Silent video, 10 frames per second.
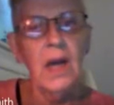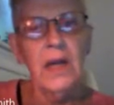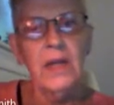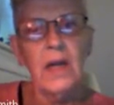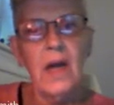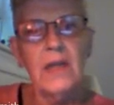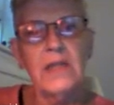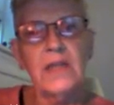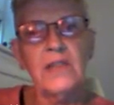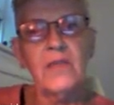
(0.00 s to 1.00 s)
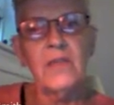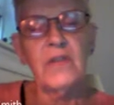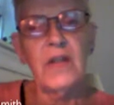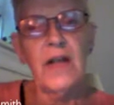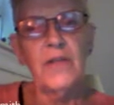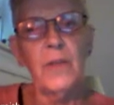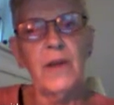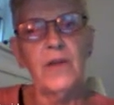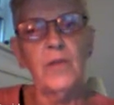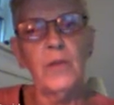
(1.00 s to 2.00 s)
in the context of this class,
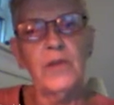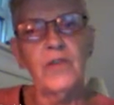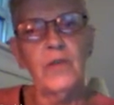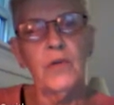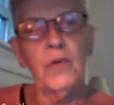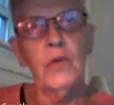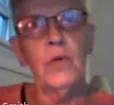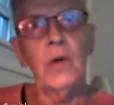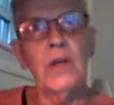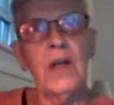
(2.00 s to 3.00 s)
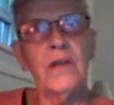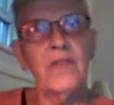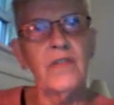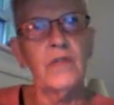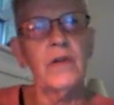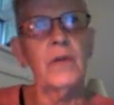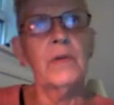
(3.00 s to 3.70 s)
because we do a lot of history,